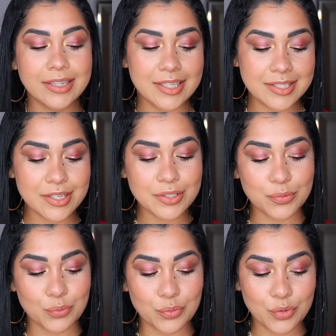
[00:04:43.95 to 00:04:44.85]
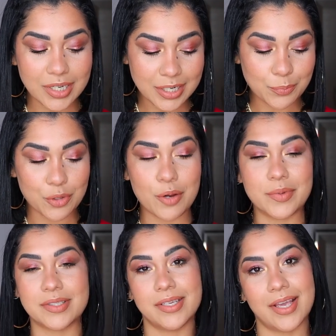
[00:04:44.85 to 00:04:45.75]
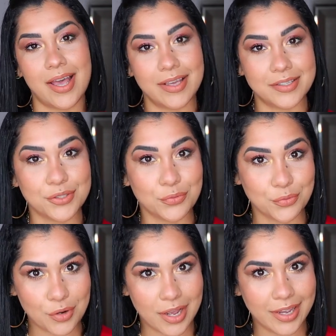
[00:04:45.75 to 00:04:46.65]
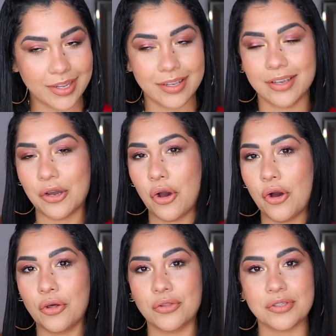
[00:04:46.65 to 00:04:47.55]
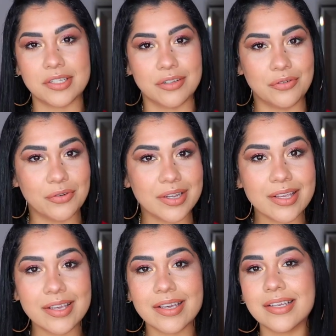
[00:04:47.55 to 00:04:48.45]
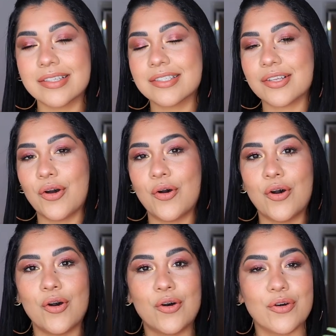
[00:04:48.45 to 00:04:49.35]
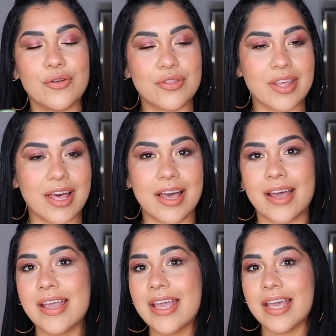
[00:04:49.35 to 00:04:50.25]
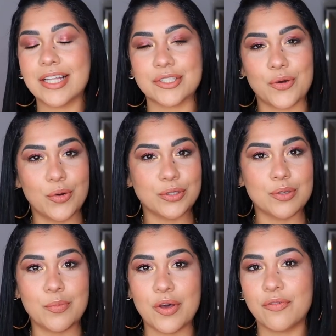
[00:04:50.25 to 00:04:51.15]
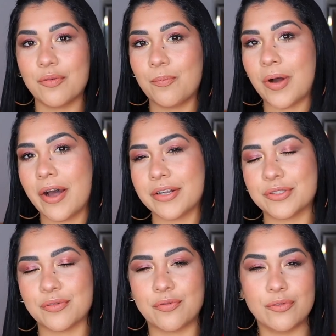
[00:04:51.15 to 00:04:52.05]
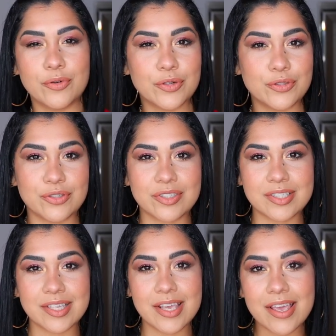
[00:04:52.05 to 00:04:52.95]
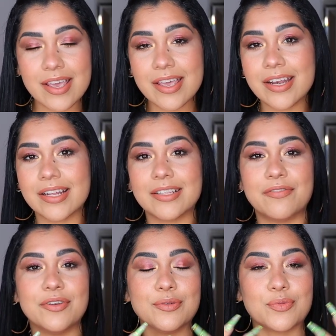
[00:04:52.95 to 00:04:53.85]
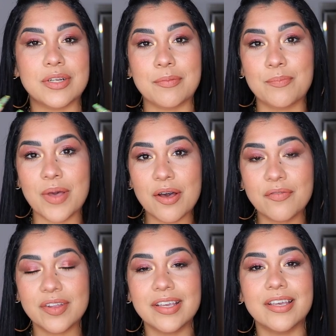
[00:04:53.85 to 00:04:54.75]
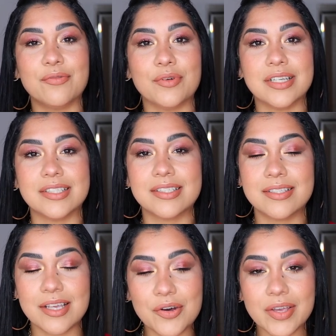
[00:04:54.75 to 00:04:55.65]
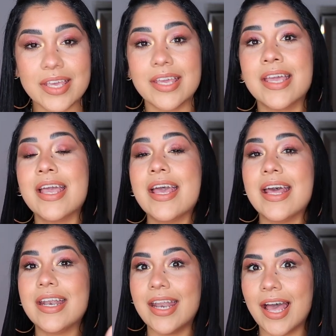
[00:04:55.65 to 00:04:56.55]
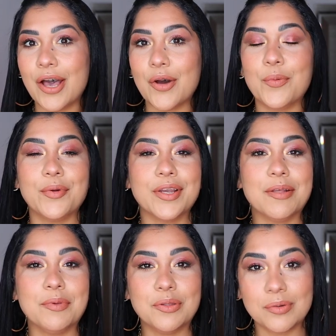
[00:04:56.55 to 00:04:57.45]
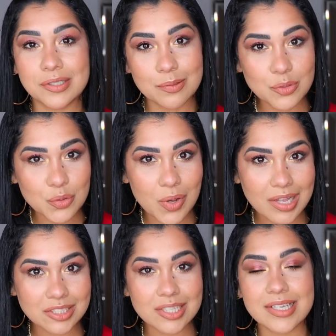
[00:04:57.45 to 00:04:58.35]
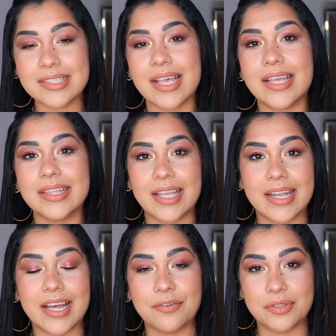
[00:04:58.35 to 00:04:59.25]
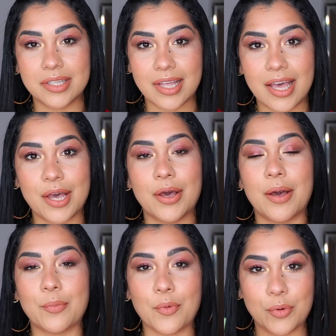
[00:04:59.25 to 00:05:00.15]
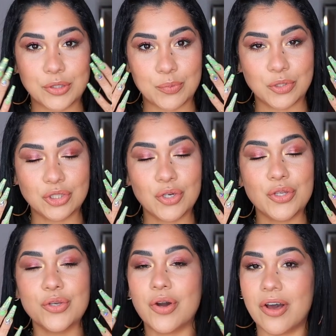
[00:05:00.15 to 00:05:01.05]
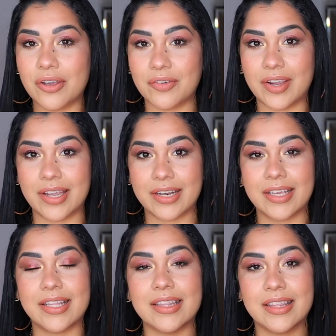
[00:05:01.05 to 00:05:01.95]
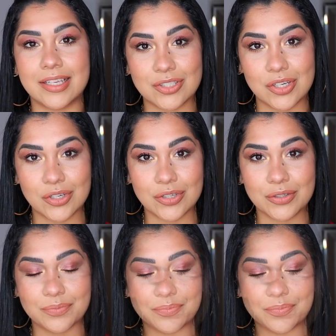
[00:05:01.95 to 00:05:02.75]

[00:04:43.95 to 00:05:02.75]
This sounds really promising, guys, right? All those ingredients, all that, it's going to melt from powder to fluid on your skin, and it feels really velvety and really silky. Now we're gonna be doing some swatches, and then after that I'm going to be showing you how I created this look.